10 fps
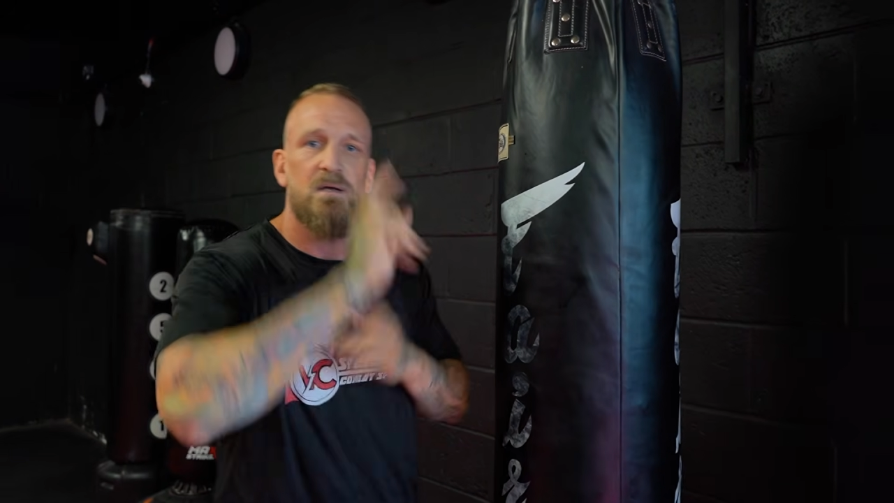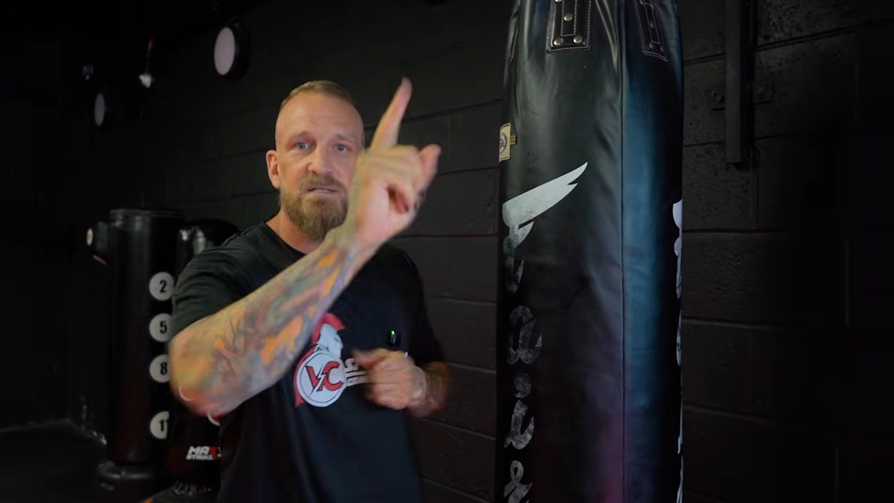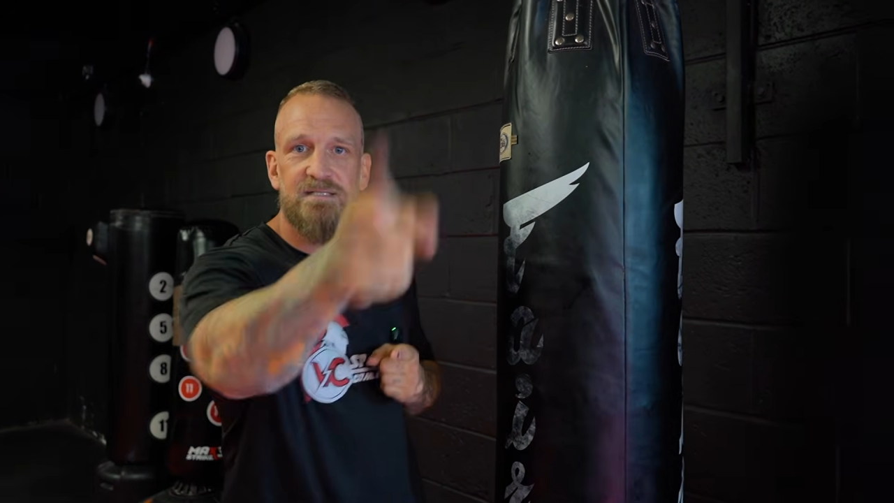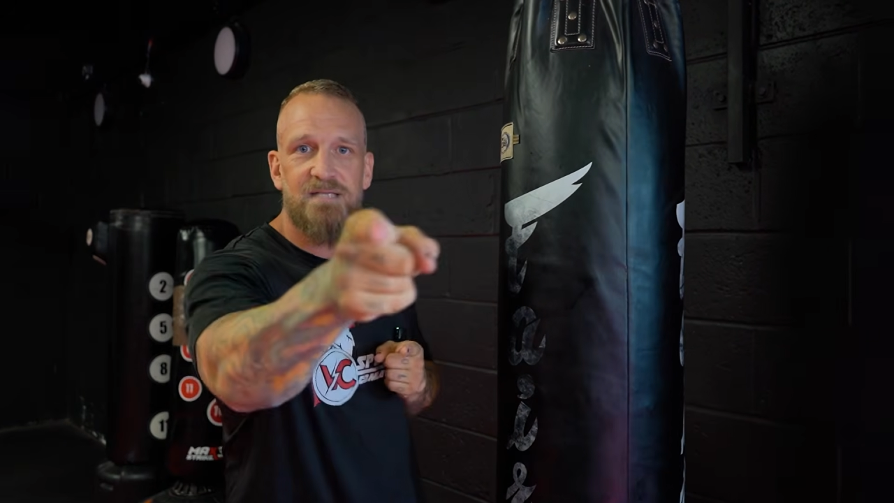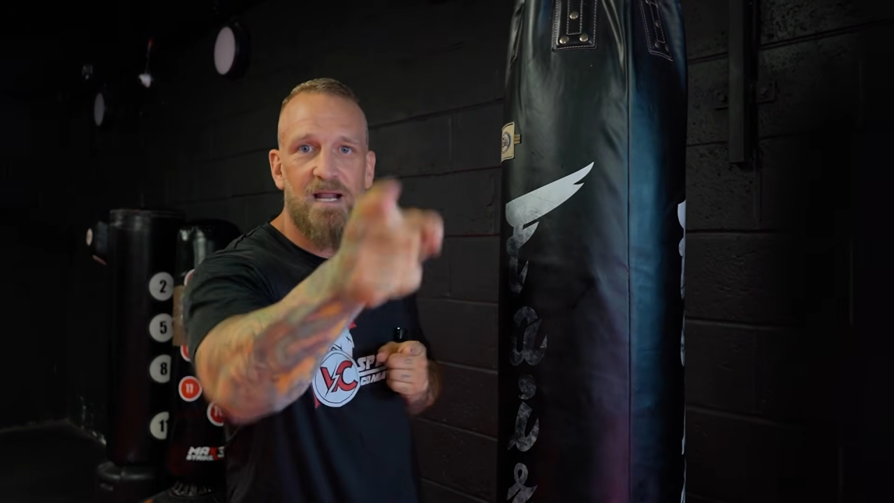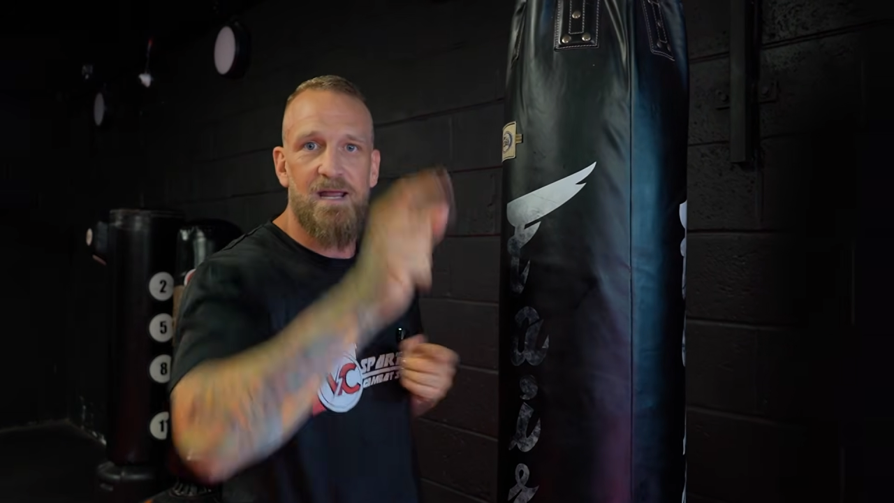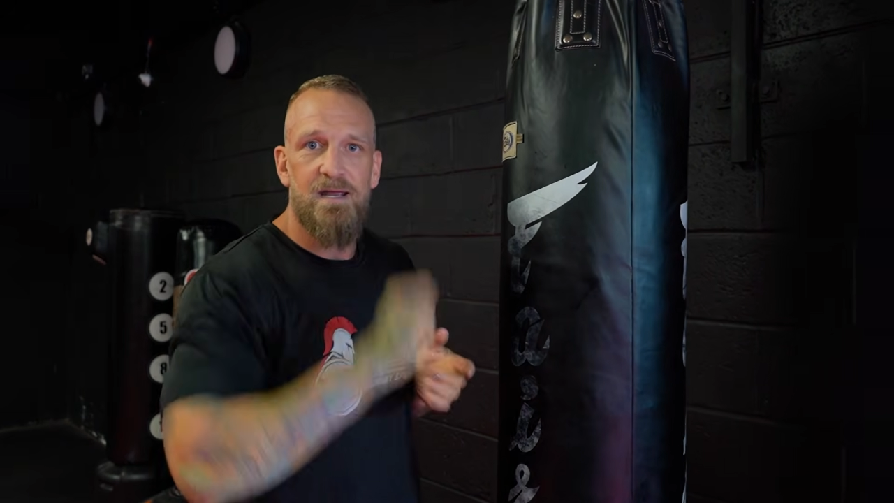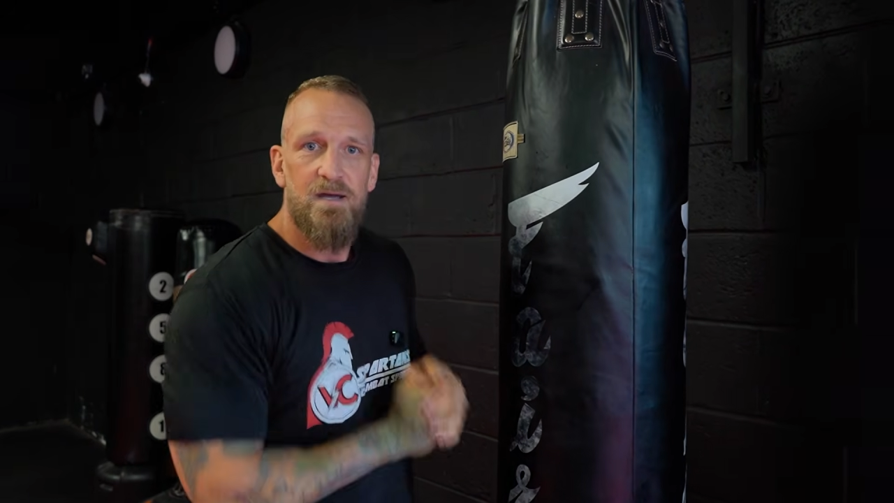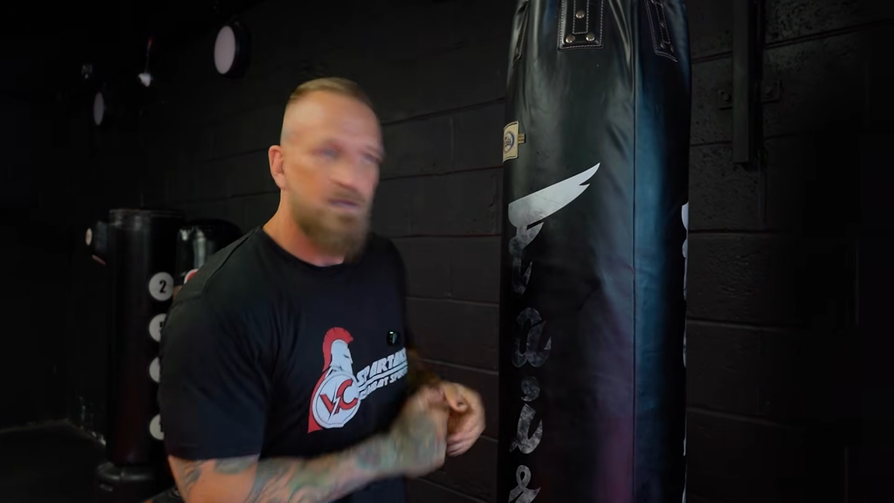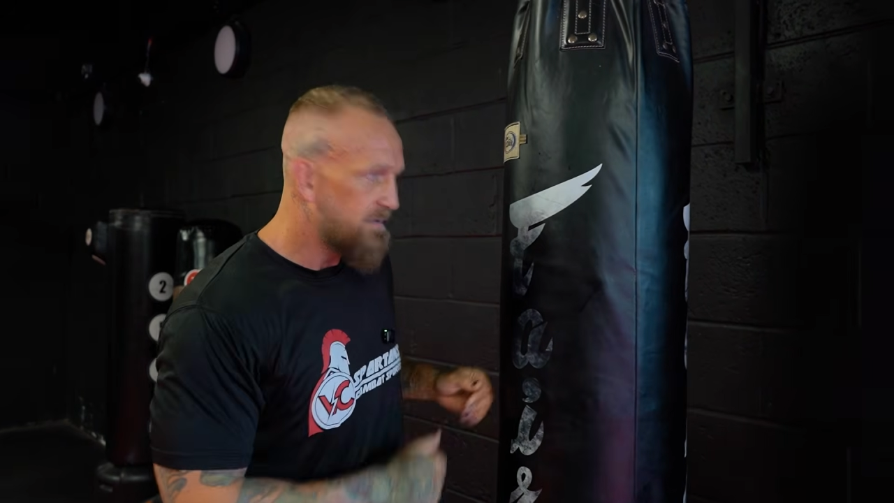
silly.